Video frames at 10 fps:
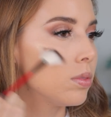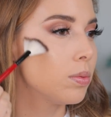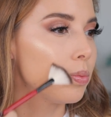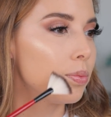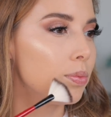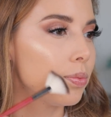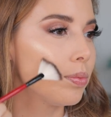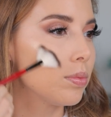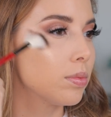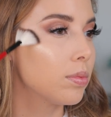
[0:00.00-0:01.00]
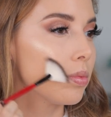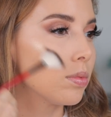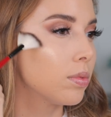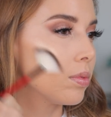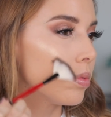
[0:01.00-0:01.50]
a fan brush
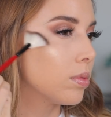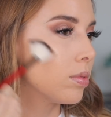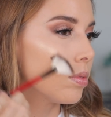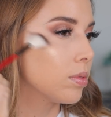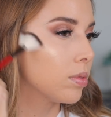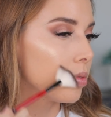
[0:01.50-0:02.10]
to apply it.